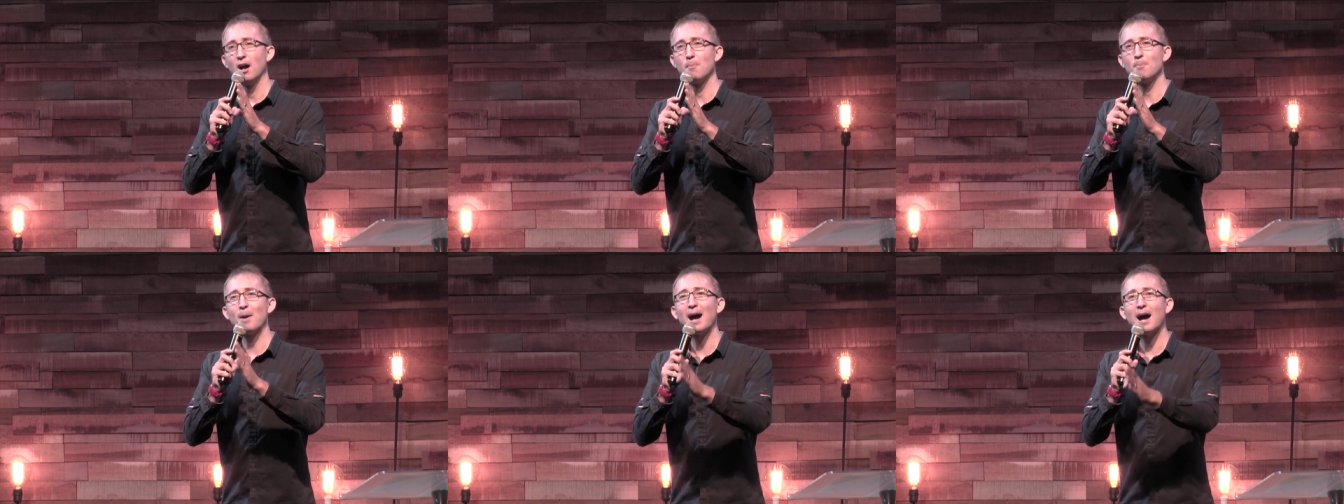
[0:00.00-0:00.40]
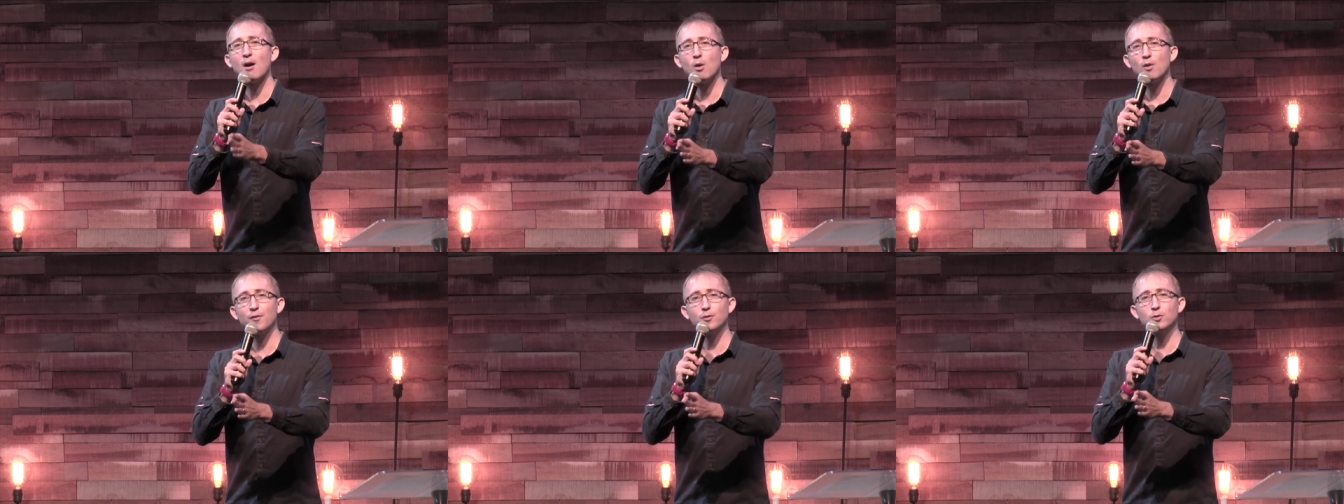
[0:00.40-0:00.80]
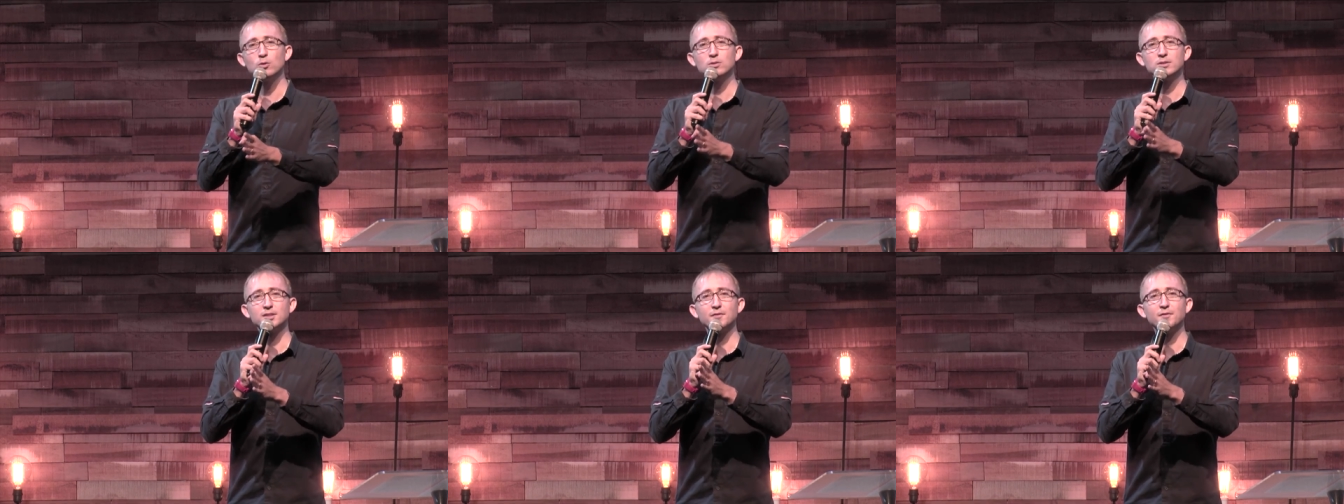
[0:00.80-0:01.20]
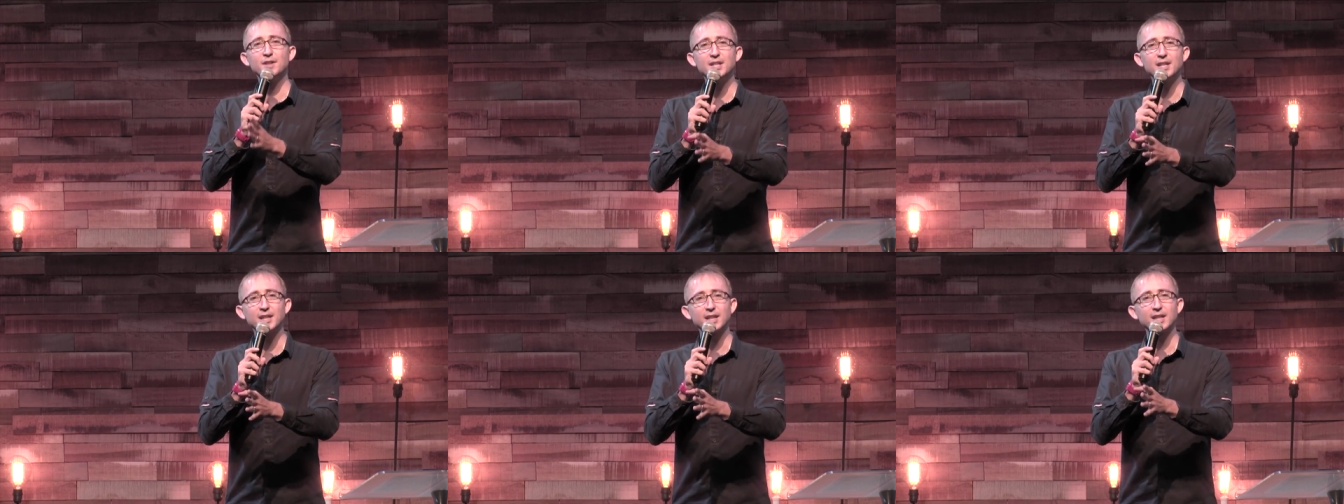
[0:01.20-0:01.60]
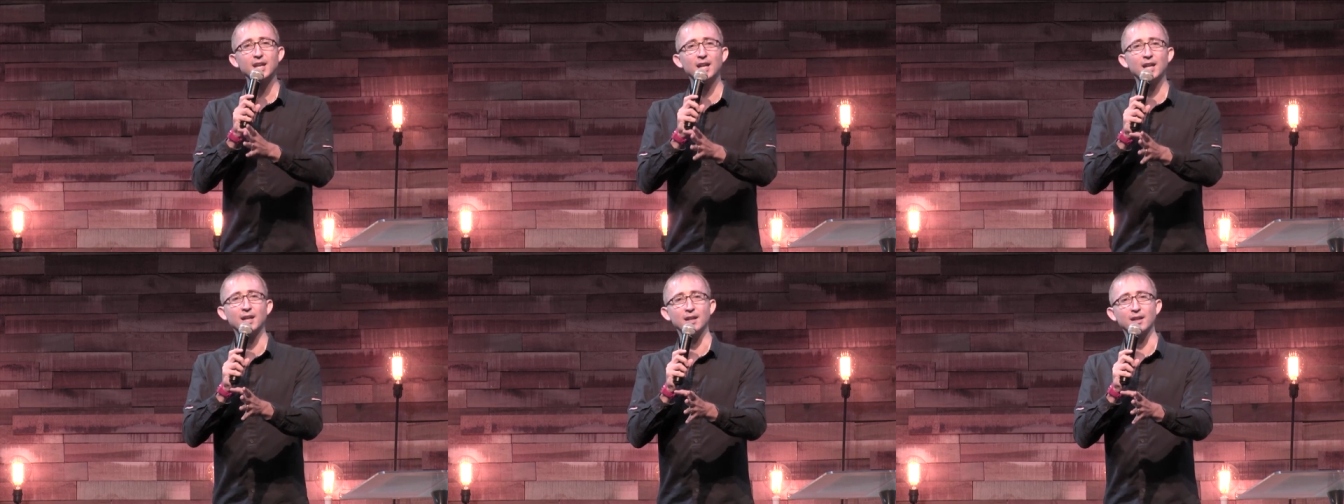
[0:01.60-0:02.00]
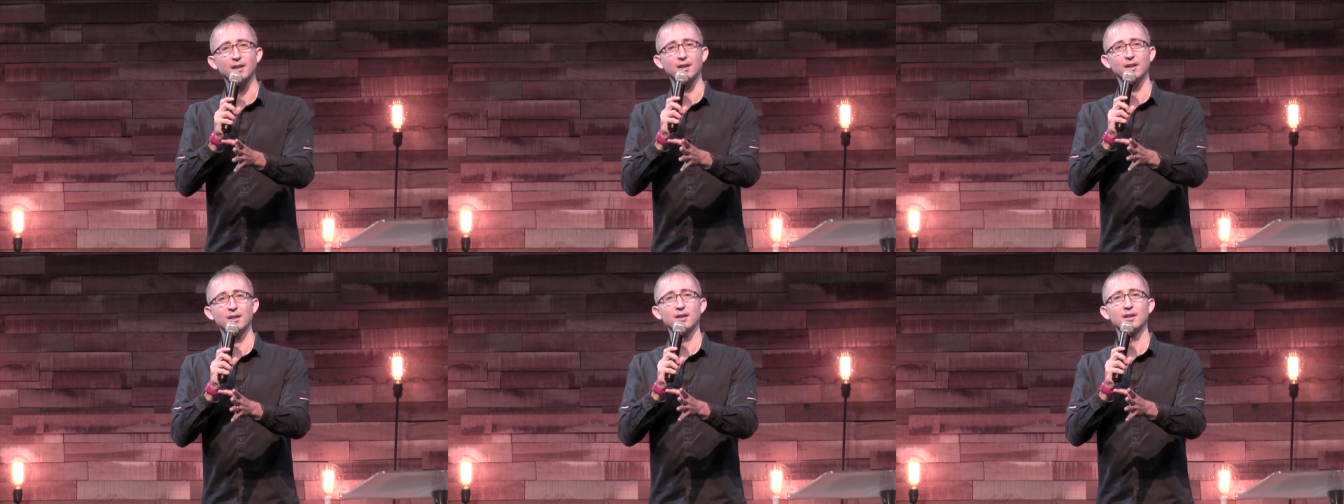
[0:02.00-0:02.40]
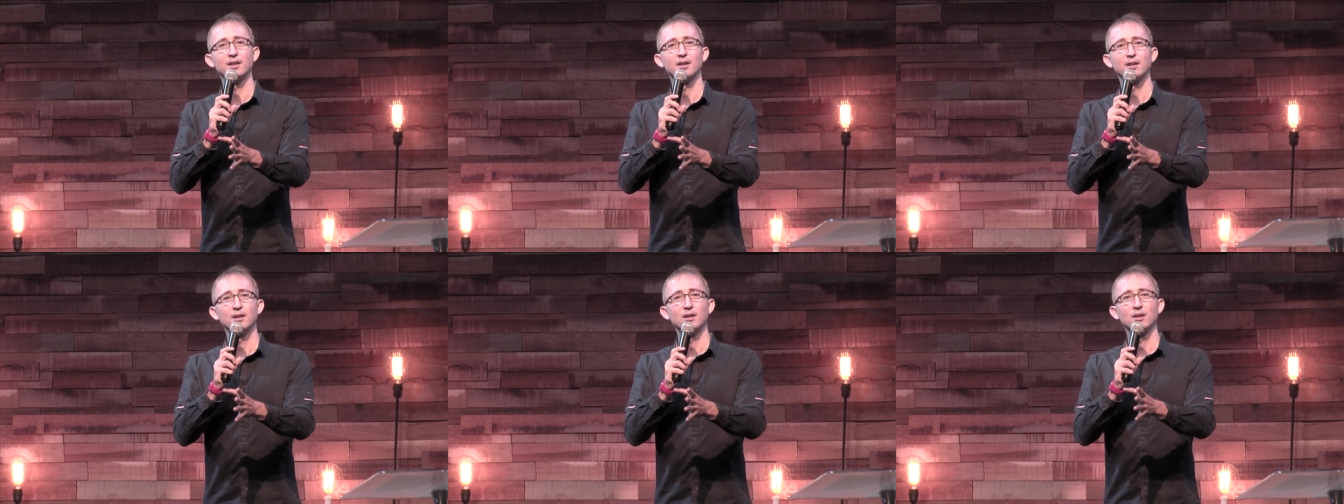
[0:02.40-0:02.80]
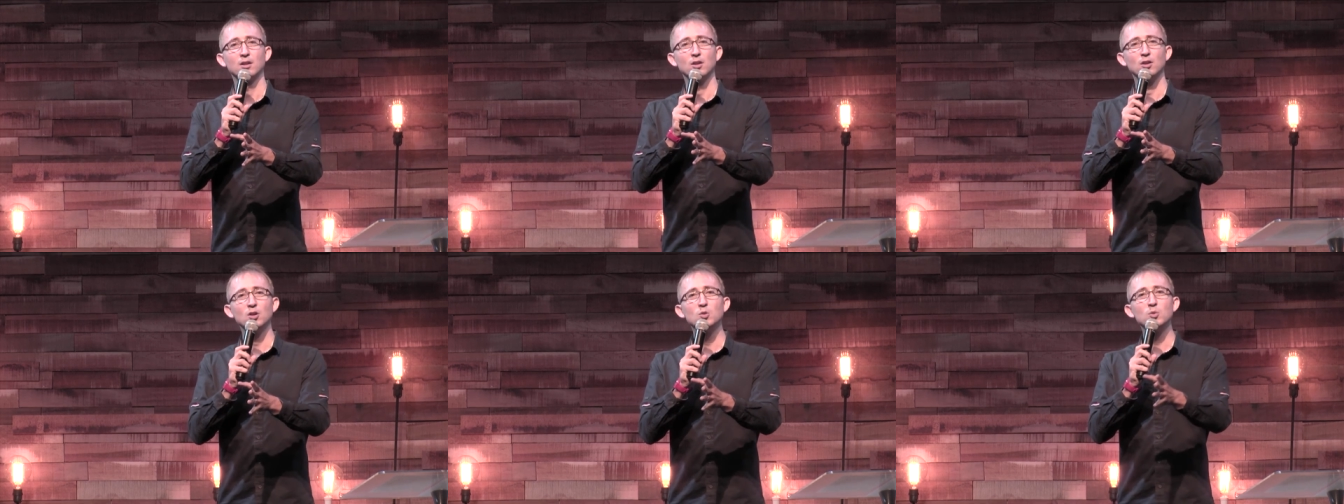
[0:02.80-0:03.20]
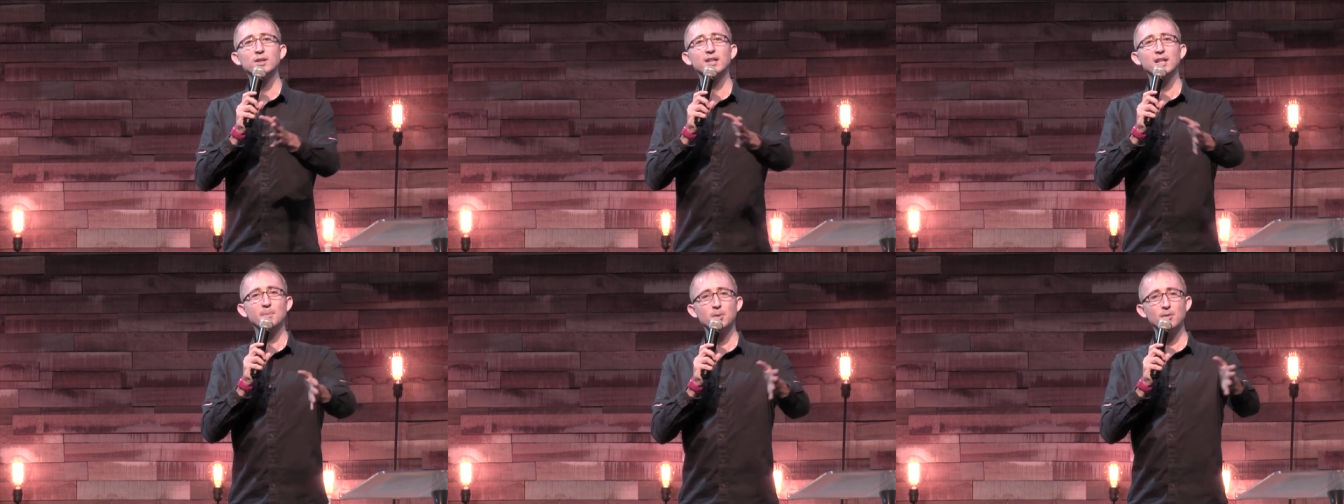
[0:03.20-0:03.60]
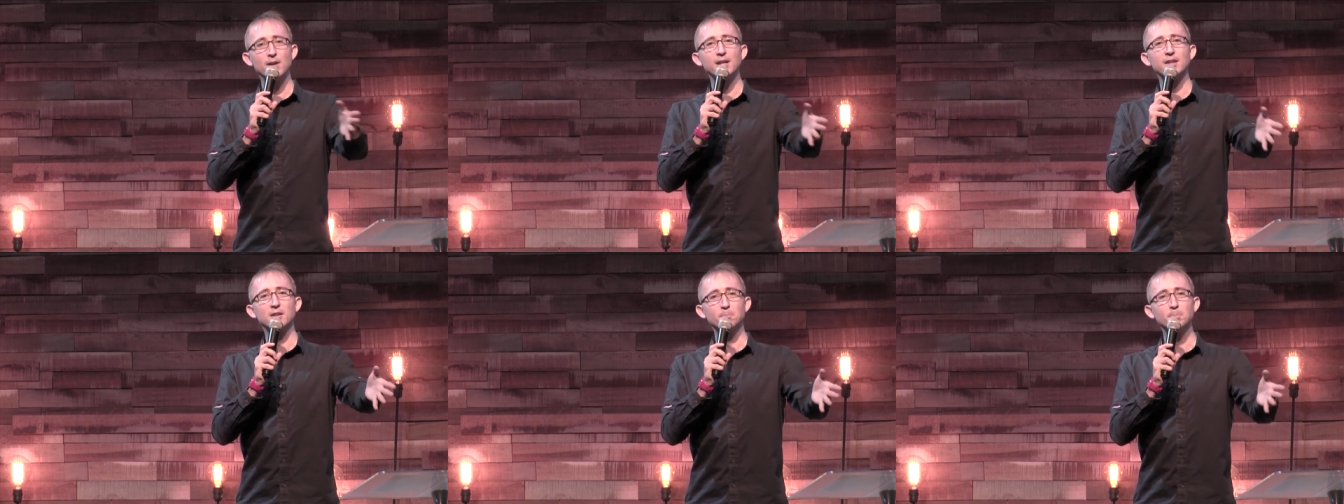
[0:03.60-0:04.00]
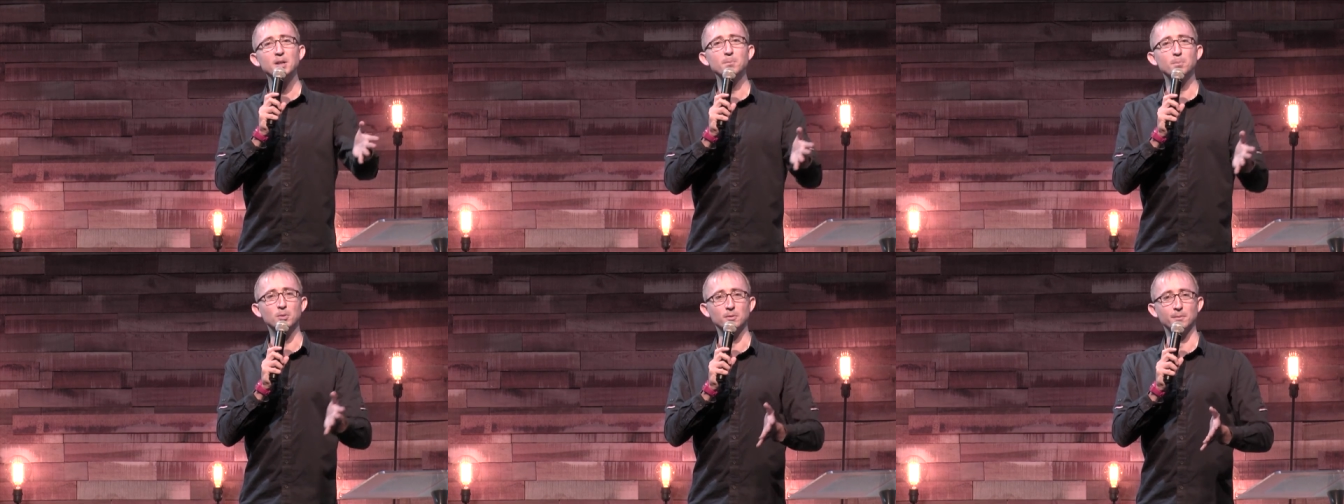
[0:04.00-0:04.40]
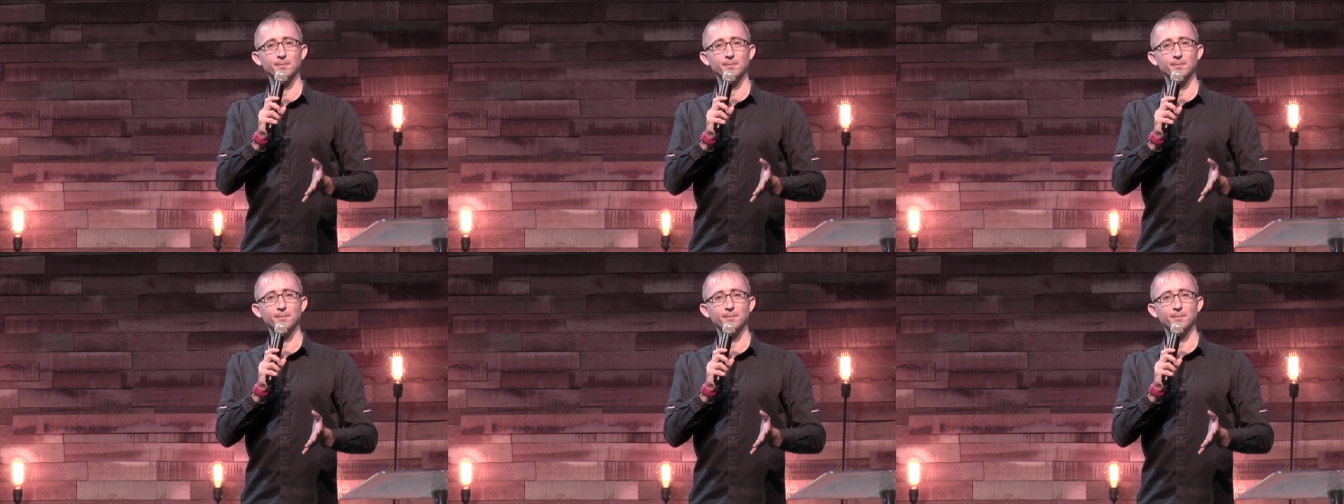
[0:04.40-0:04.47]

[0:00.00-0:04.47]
powerful Davidic king who would liberate the people,